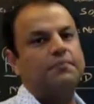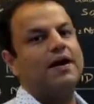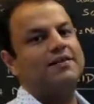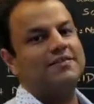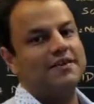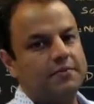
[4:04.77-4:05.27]

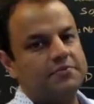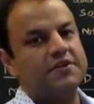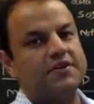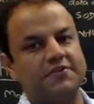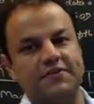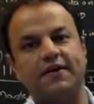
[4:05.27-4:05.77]
as the name
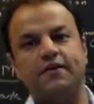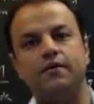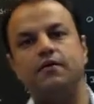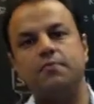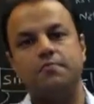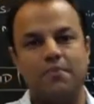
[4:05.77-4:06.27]
says, set
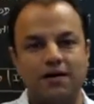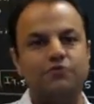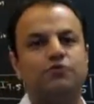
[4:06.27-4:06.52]
interrupt mask.